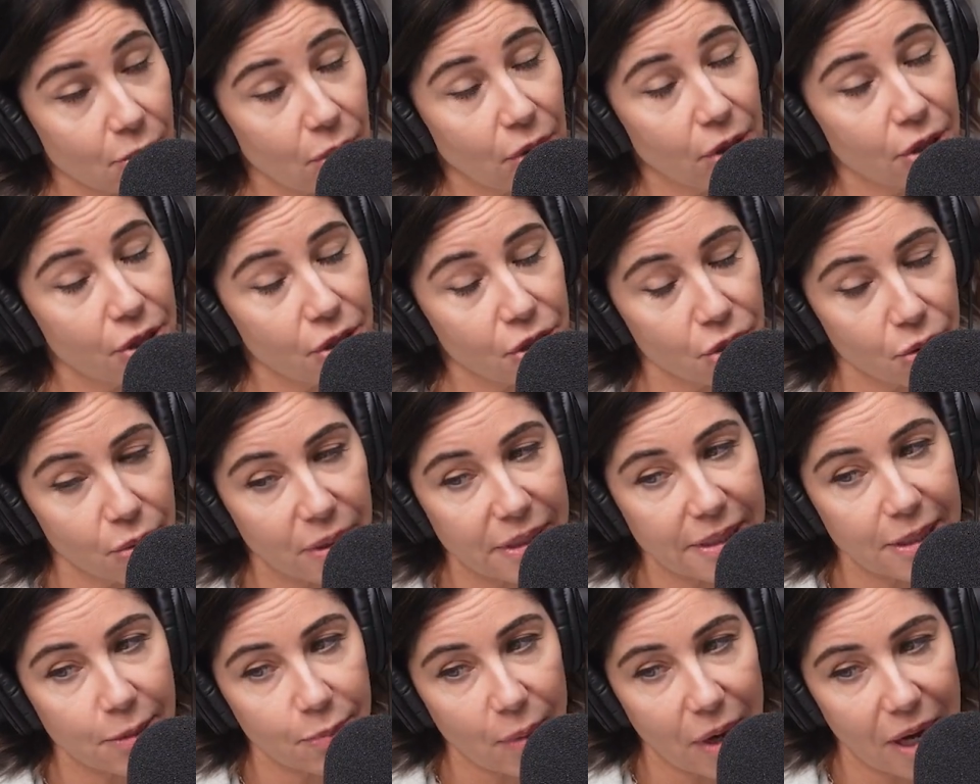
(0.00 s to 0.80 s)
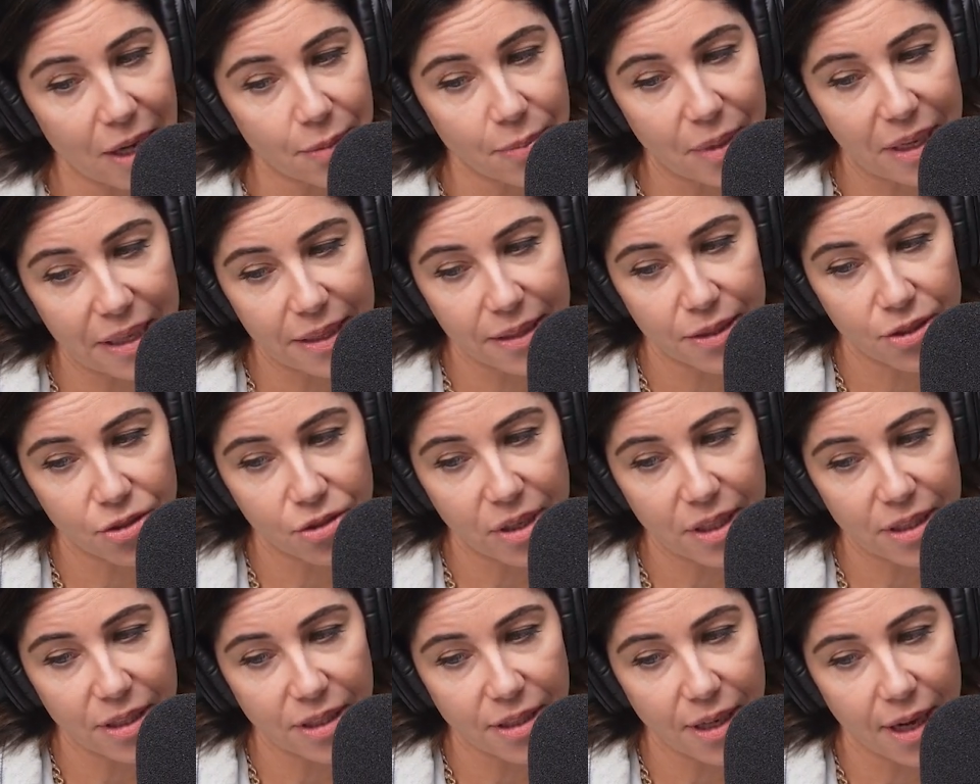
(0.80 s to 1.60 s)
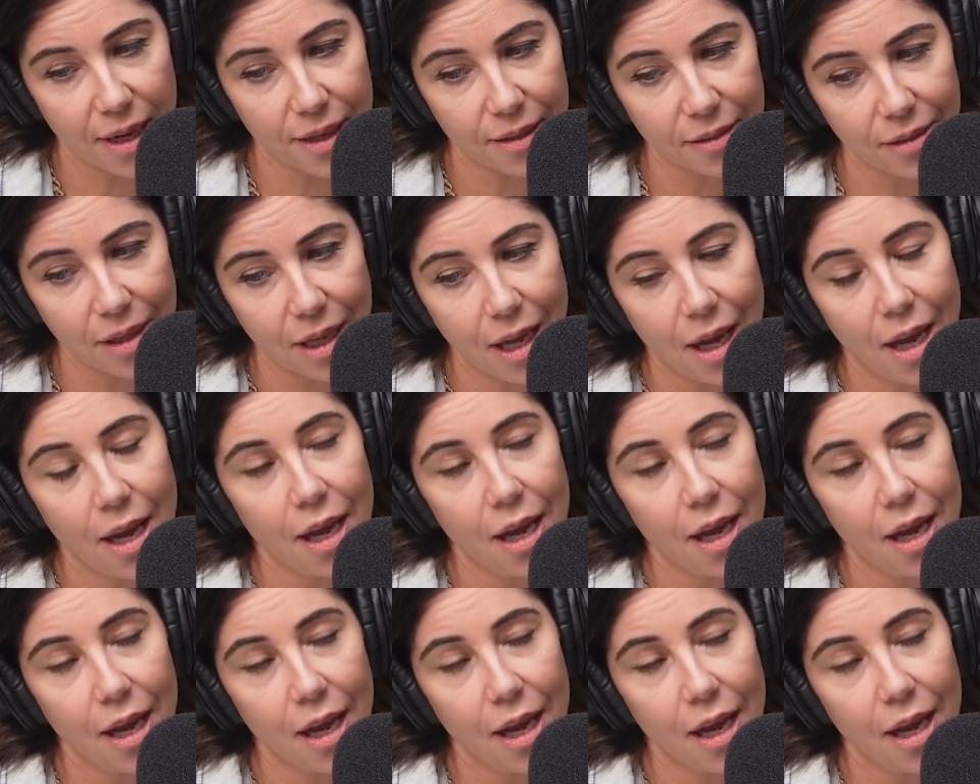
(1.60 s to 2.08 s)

will you do inspired by this street style?